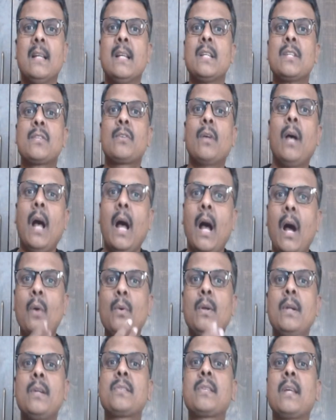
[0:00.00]
So how
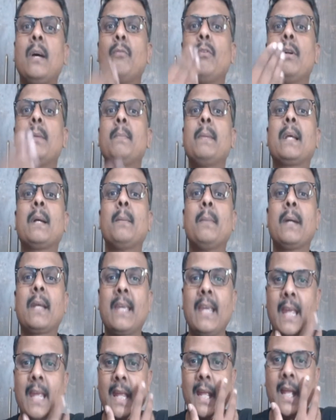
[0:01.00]
did someone become a
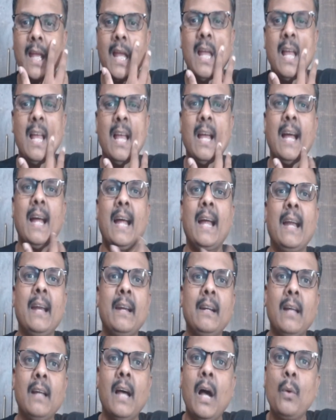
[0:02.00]
king
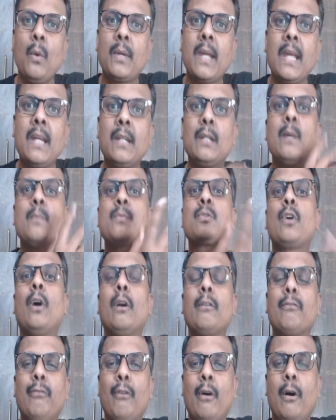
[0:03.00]
and how kingdoms
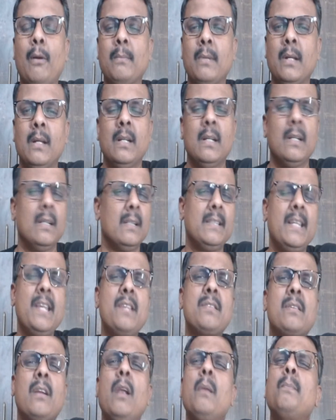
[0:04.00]
got formed?
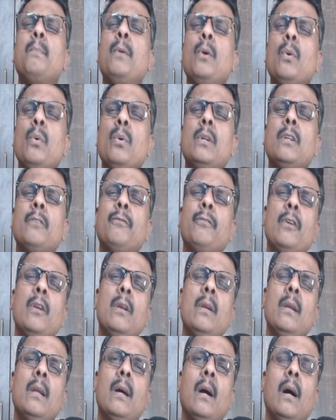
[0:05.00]
These are all
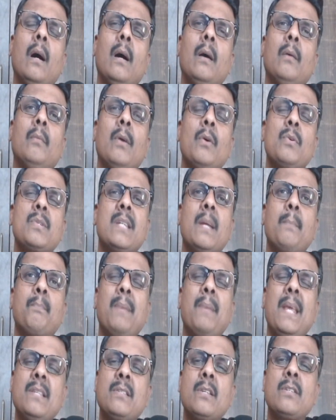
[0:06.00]
beautiful, I would say,
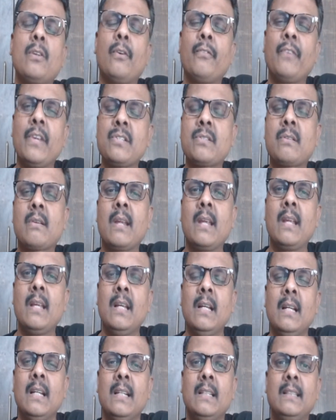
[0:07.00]
pieces of history
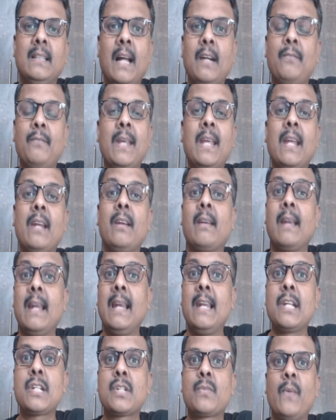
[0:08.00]
that we can
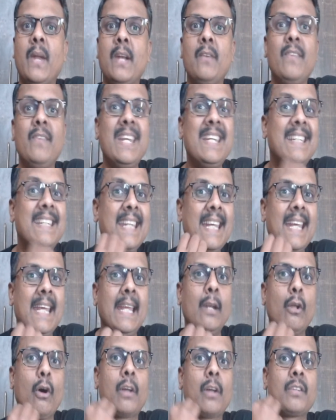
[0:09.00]
relish when we
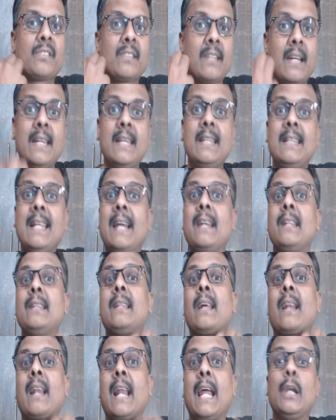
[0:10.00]
deal or study that in
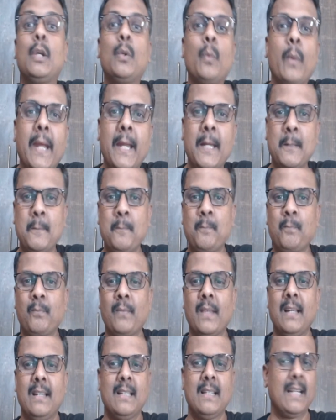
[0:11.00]
the right way.
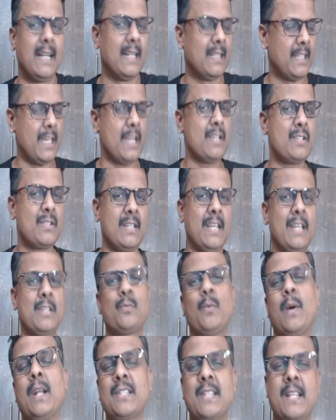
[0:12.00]
And this is
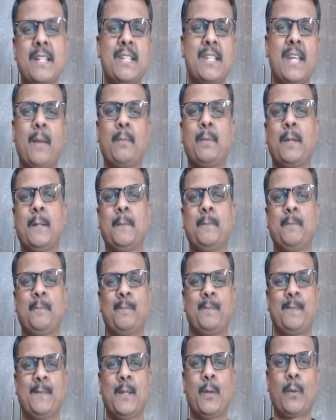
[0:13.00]
one such chapter.
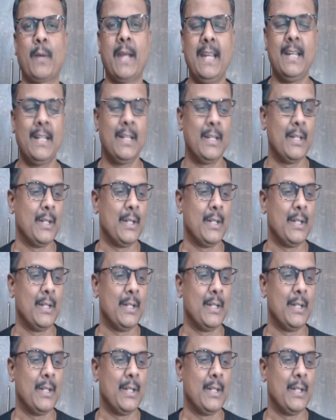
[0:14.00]
Okay.